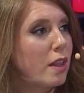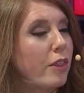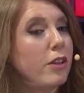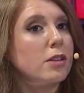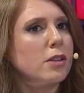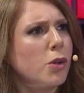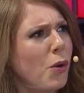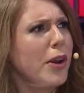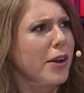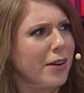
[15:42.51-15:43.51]
the
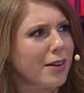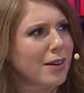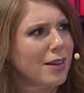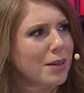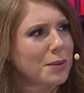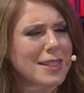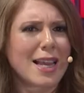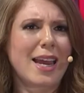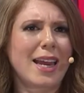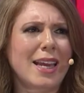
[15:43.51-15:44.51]
lawyer was
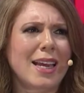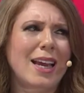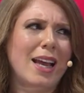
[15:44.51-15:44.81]
like,